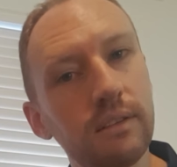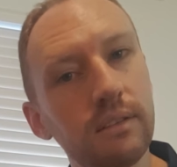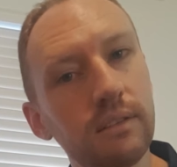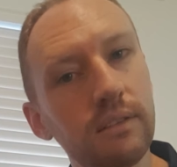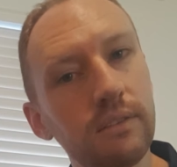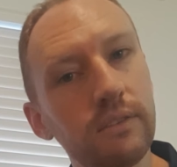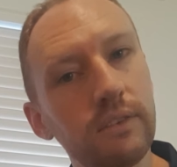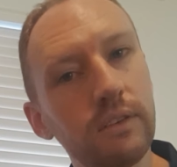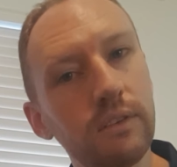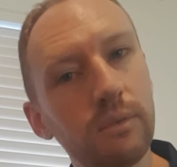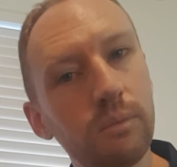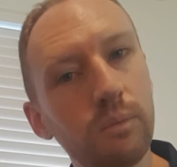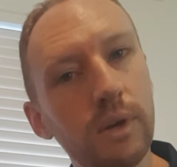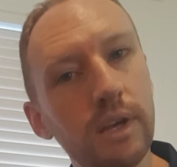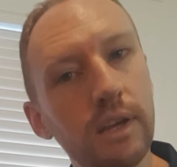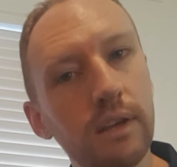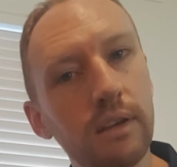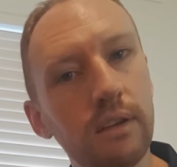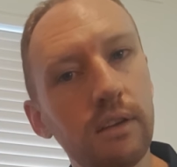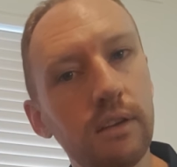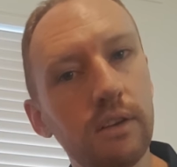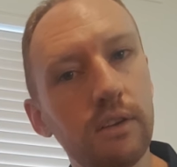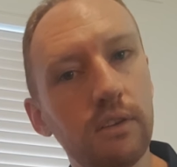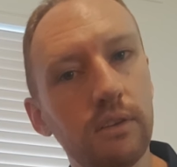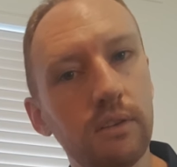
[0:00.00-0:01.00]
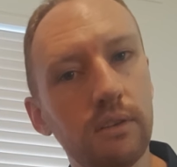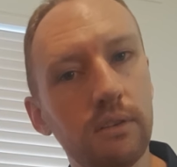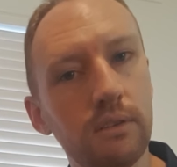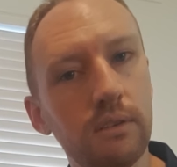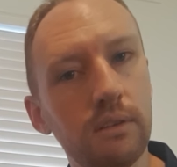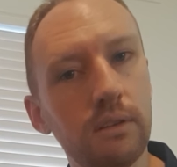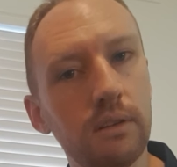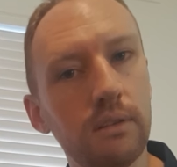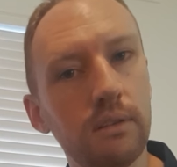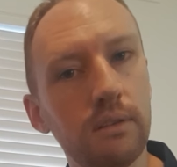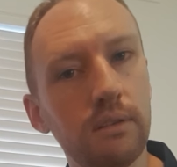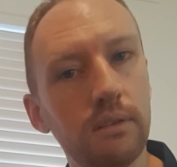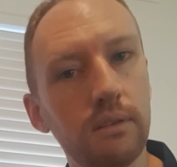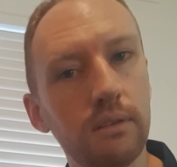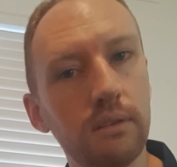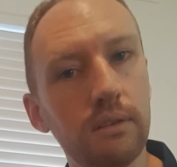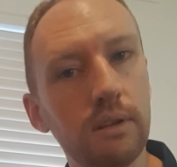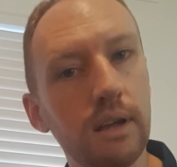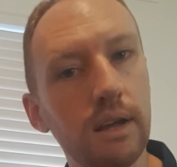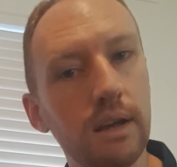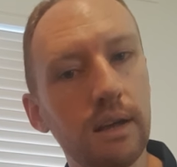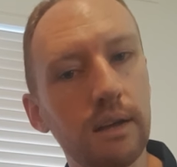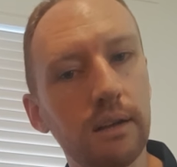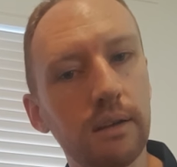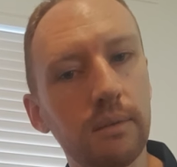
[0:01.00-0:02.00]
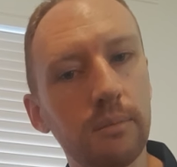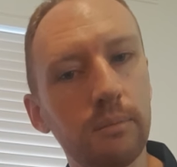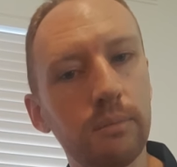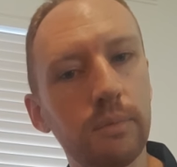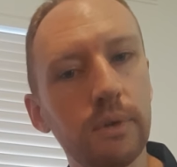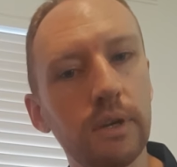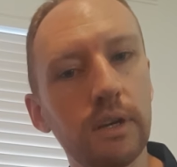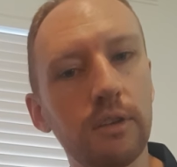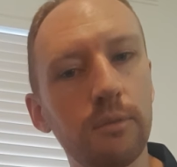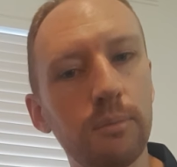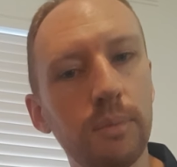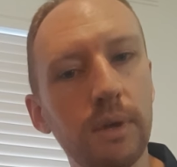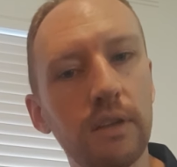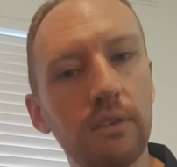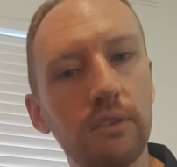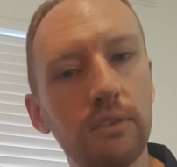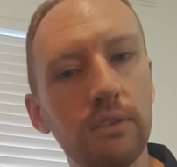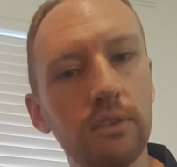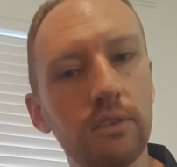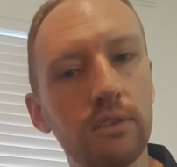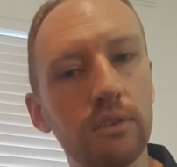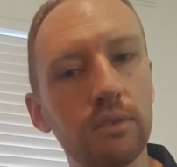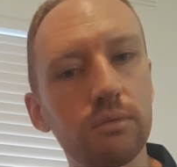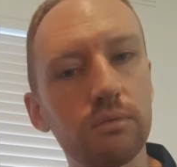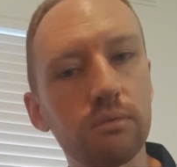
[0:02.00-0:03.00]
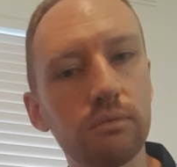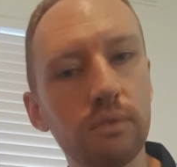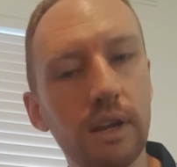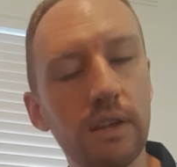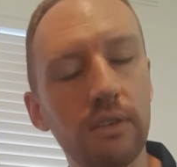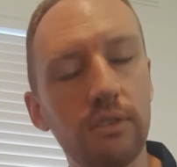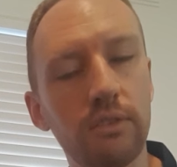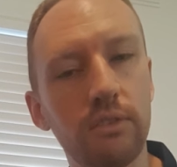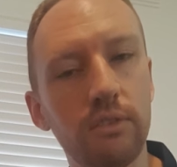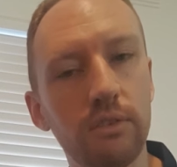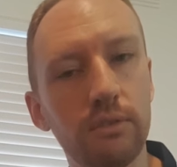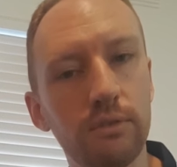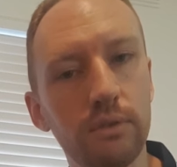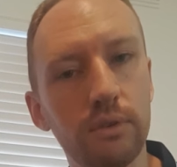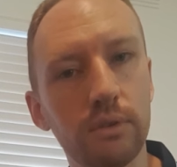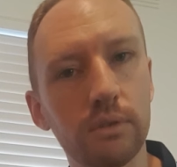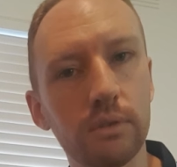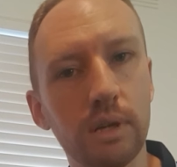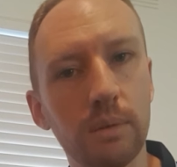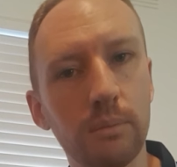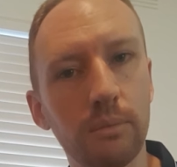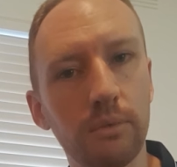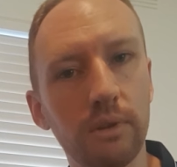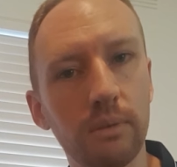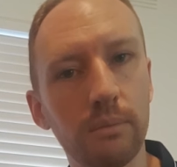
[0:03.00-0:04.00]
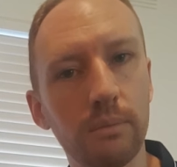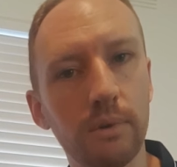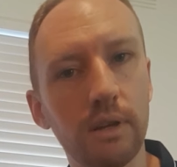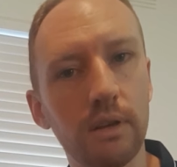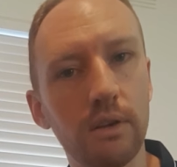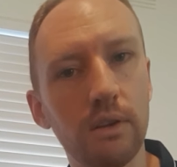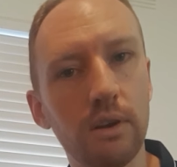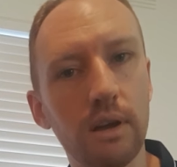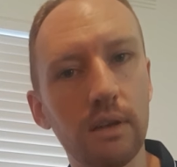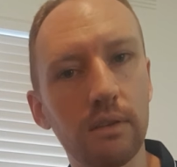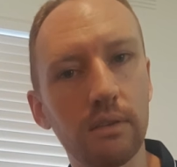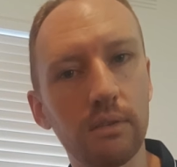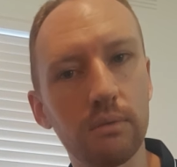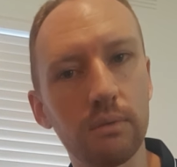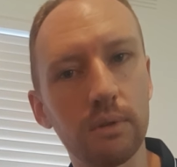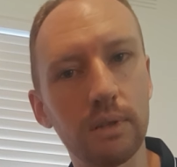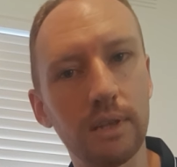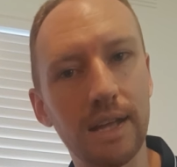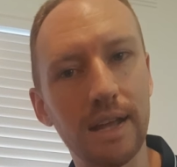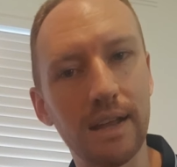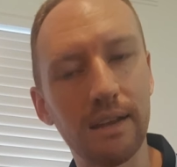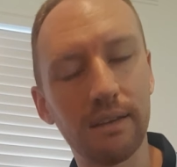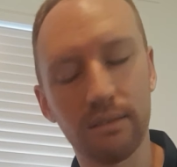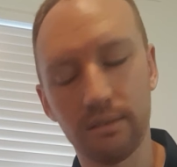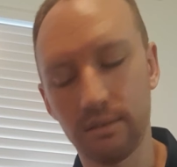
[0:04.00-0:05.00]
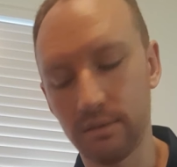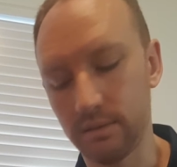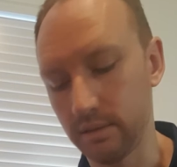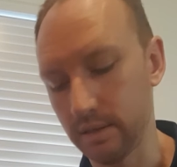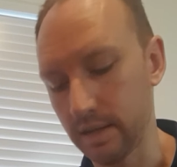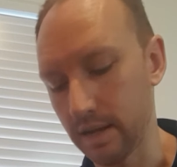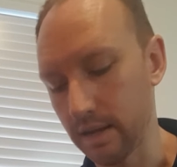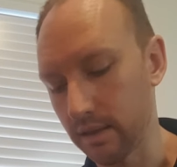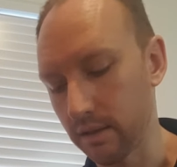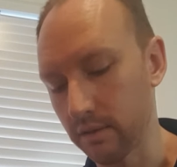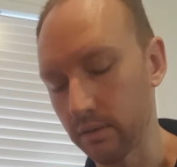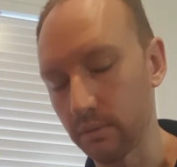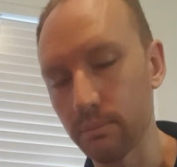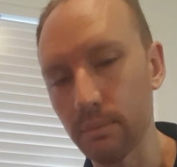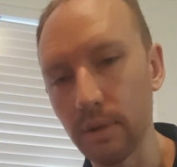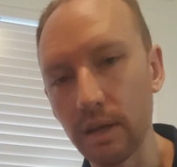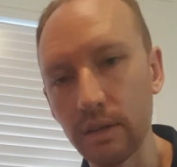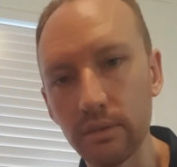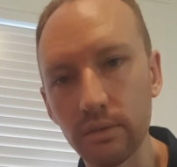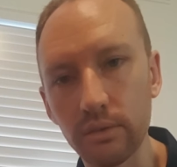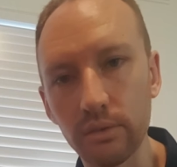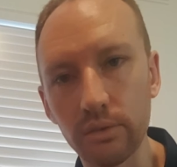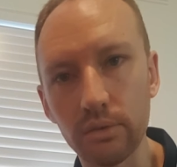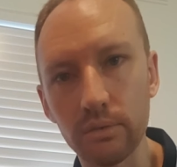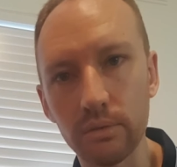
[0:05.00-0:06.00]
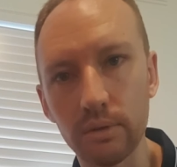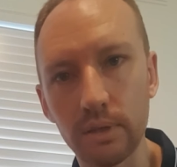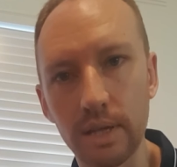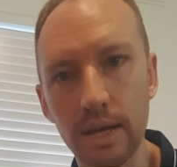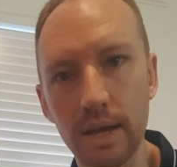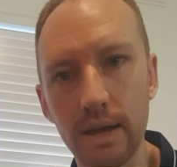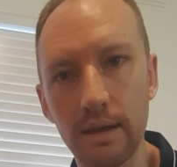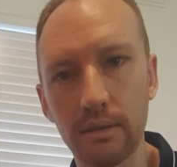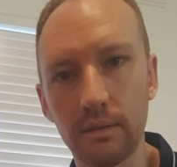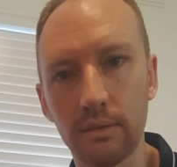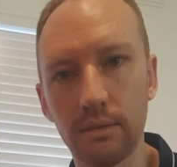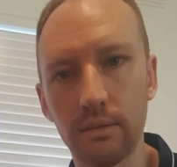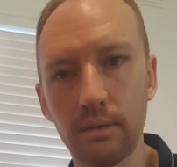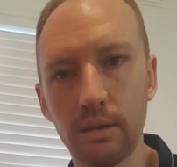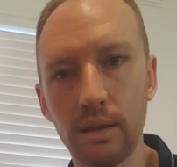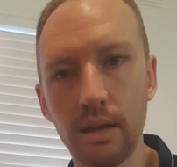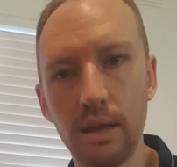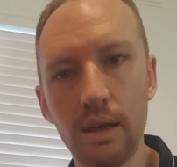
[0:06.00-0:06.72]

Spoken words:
If it's weak, it's harder. But it's best just to rest your forearm somewhere nice and relaxed, allow those muscles to relax,